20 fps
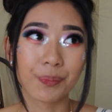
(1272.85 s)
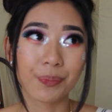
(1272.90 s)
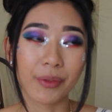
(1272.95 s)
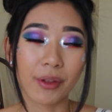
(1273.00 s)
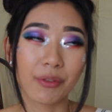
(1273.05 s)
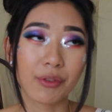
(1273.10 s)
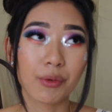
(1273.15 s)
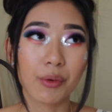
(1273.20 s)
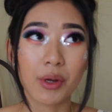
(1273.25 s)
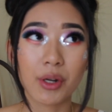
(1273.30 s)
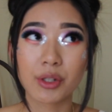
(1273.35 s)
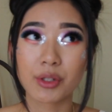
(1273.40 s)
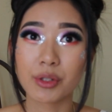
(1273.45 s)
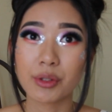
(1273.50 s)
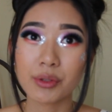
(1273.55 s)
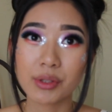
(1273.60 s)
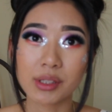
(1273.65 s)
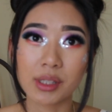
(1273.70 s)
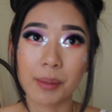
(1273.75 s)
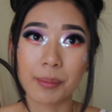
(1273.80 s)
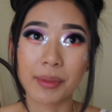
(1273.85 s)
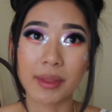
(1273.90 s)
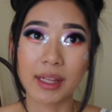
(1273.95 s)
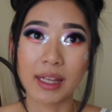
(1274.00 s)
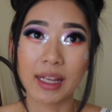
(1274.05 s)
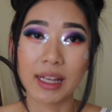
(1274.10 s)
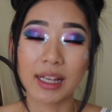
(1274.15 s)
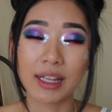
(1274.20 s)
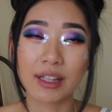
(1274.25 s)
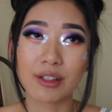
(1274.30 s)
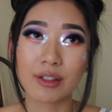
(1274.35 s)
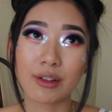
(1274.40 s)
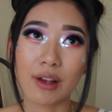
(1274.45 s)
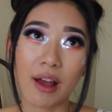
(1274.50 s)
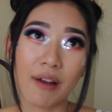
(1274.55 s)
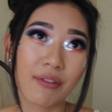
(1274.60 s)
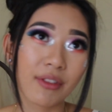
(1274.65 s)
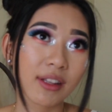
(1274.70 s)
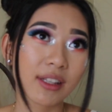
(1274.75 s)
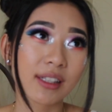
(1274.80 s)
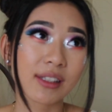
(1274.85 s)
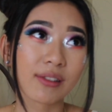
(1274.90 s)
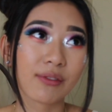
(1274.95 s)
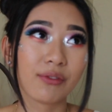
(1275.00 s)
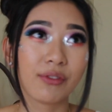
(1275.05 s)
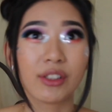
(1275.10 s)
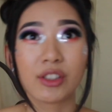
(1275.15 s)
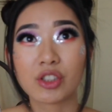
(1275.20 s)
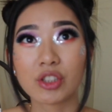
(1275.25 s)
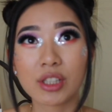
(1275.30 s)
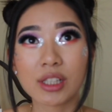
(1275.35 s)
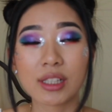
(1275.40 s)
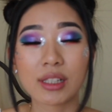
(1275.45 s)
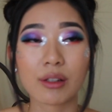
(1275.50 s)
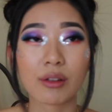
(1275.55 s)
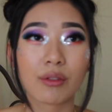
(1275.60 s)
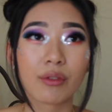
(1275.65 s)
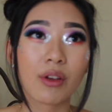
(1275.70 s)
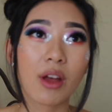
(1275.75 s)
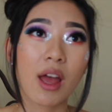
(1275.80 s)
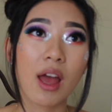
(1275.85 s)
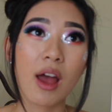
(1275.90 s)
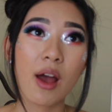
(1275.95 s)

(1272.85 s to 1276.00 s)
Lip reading: if you want to do something and you have this vision of